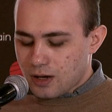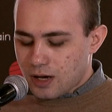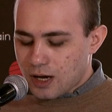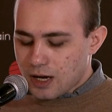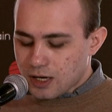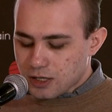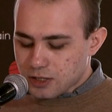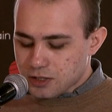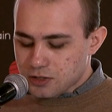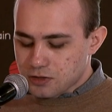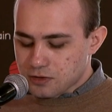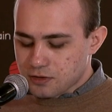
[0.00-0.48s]

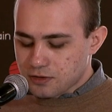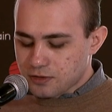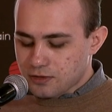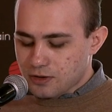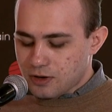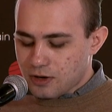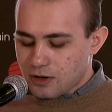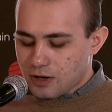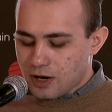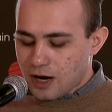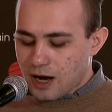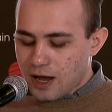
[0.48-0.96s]
Actions
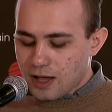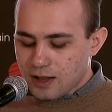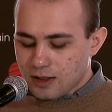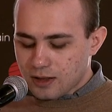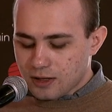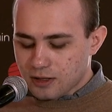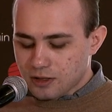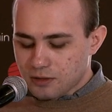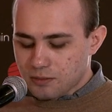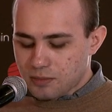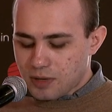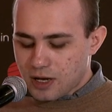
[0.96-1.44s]
are
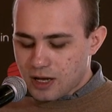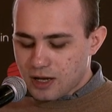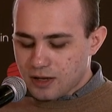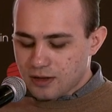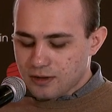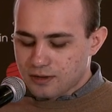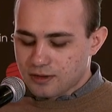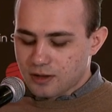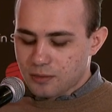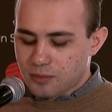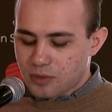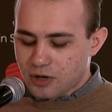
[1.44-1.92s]
handled by
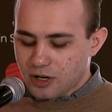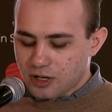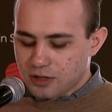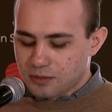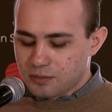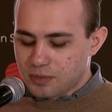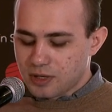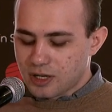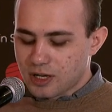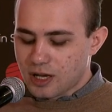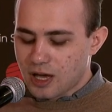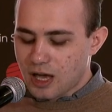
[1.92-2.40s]

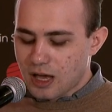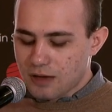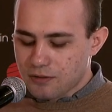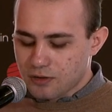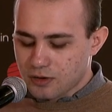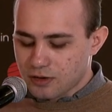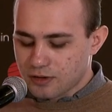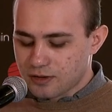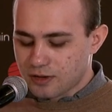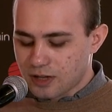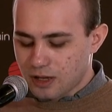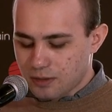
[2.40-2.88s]
separate
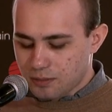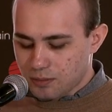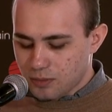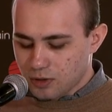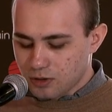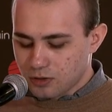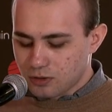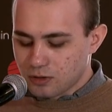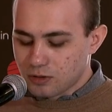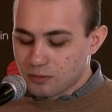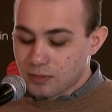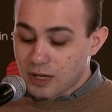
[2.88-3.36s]
behavior
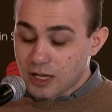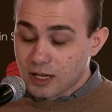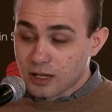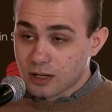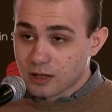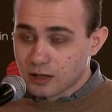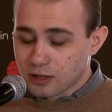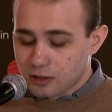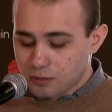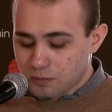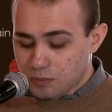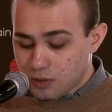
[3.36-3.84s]
submodule,
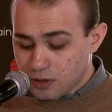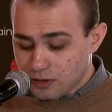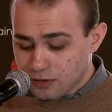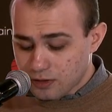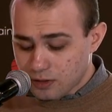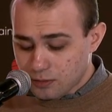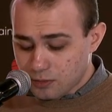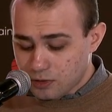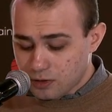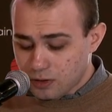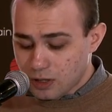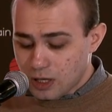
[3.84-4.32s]
making it
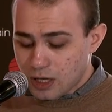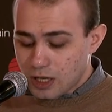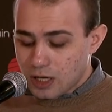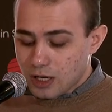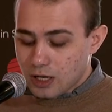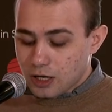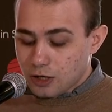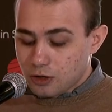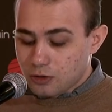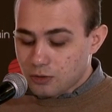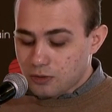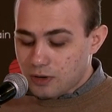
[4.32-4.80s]
possible
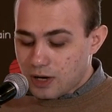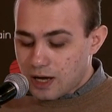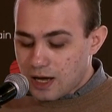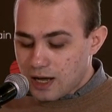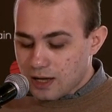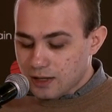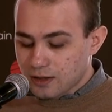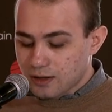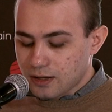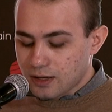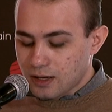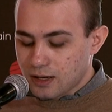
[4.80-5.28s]
to
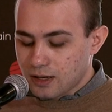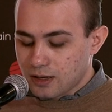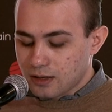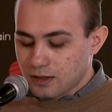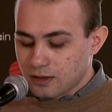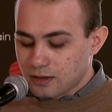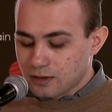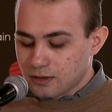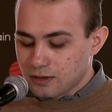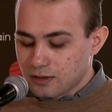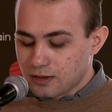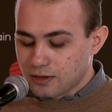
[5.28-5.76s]
add
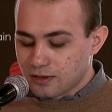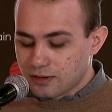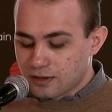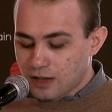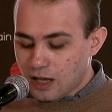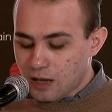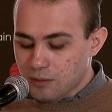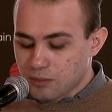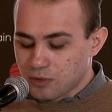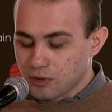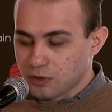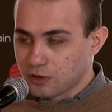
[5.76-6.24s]
and
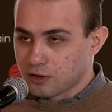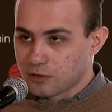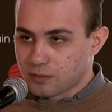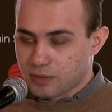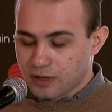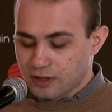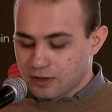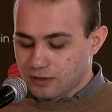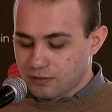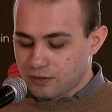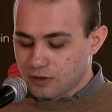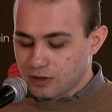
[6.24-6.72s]
disable
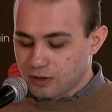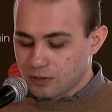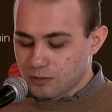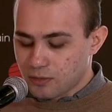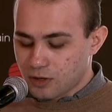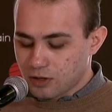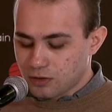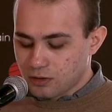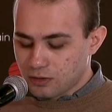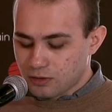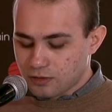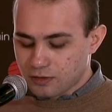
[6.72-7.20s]
specific
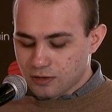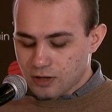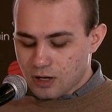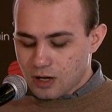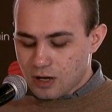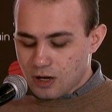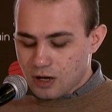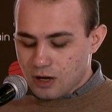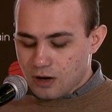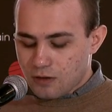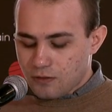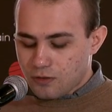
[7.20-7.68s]
models
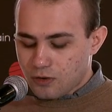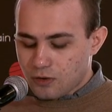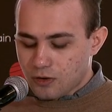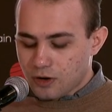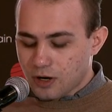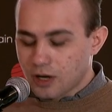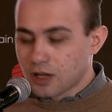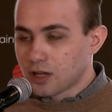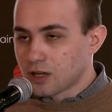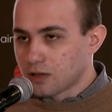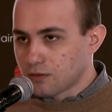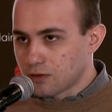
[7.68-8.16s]
for
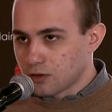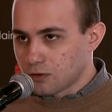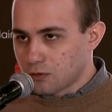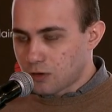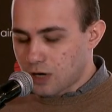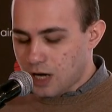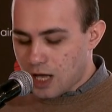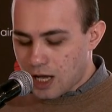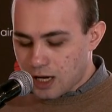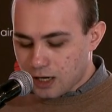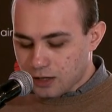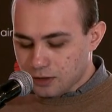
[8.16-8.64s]

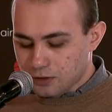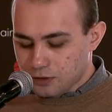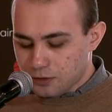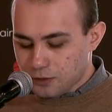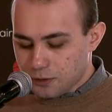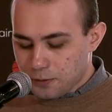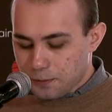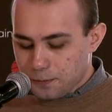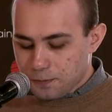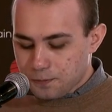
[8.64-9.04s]
individual actor.